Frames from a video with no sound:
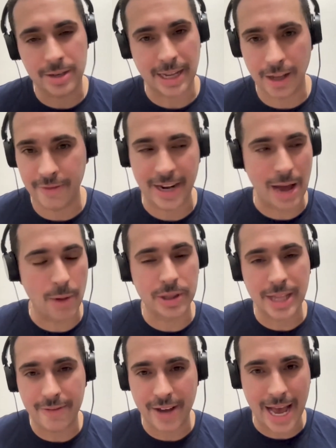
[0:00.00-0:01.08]
I love it. I will
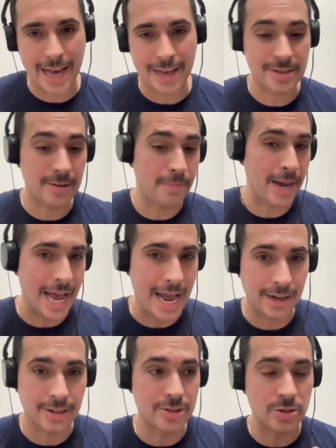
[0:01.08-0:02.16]
never ask my
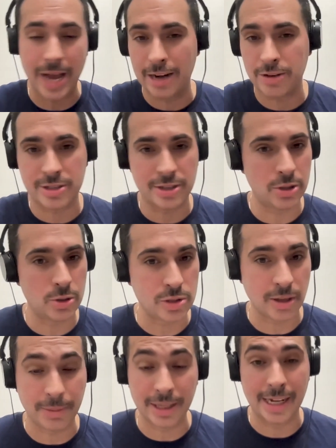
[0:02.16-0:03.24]
actors or actresses to do
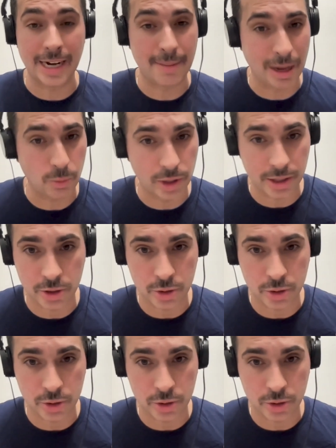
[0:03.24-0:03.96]
something that I'm not willing to do